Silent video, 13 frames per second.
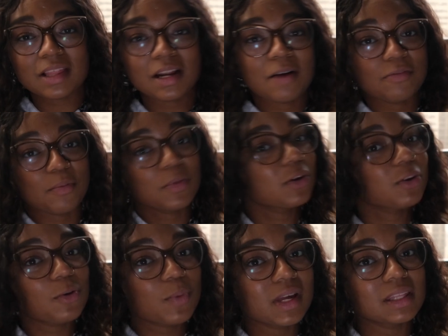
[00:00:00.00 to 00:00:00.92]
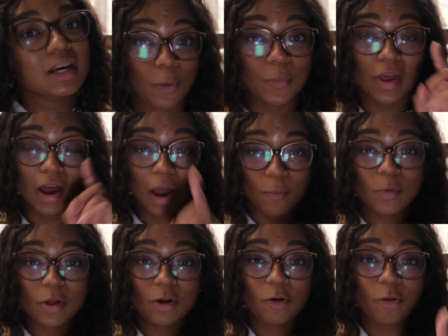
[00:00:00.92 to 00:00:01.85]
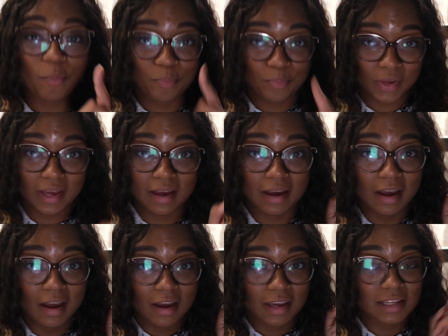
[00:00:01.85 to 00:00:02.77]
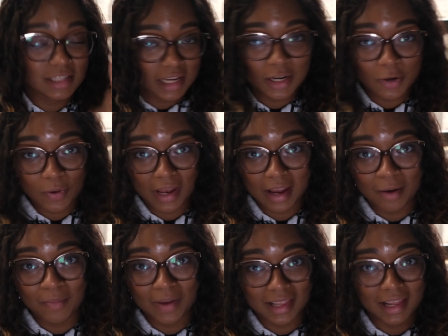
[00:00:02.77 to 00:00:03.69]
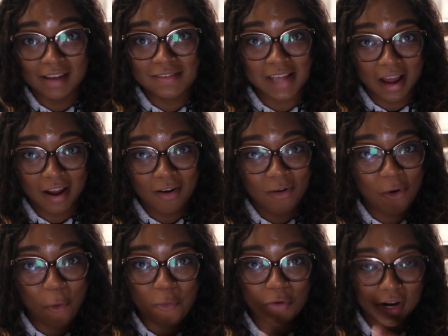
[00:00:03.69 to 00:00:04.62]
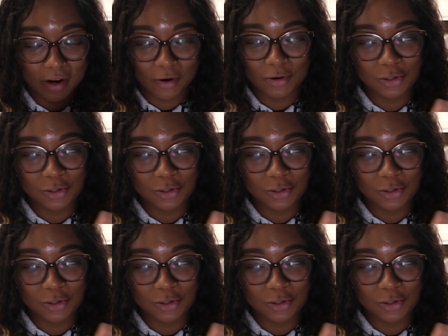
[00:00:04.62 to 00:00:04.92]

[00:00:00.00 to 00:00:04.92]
that I'm familiar with. I will be continuing my lifestyle over here.